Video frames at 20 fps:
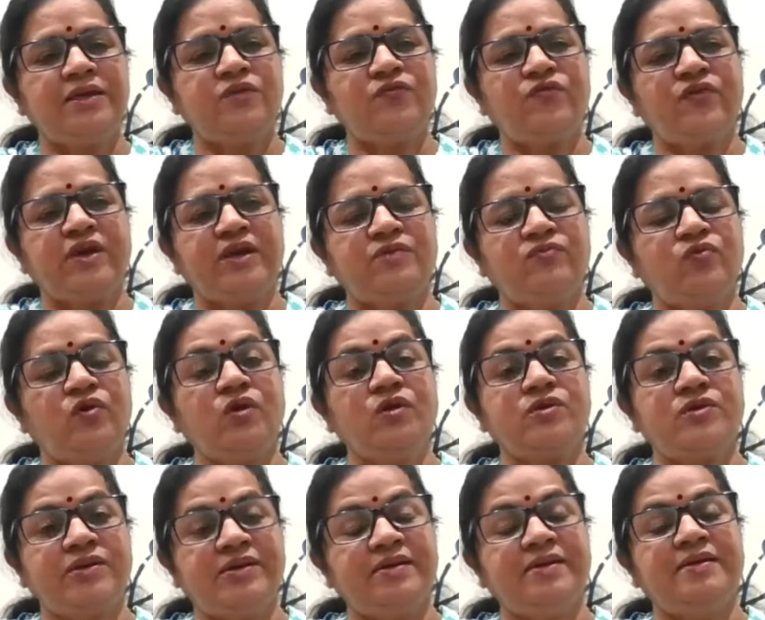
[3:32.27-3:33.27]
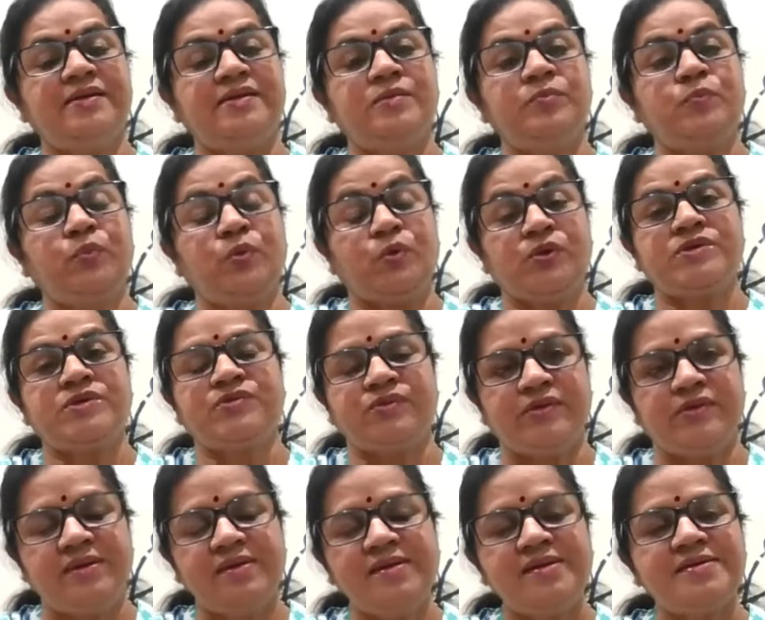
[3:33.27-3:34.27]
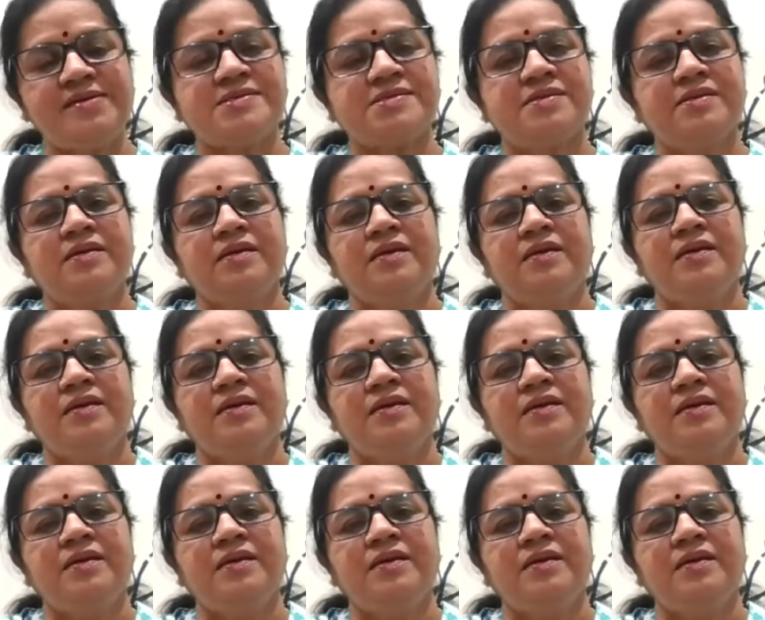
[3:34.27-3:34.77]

define what really poetry is.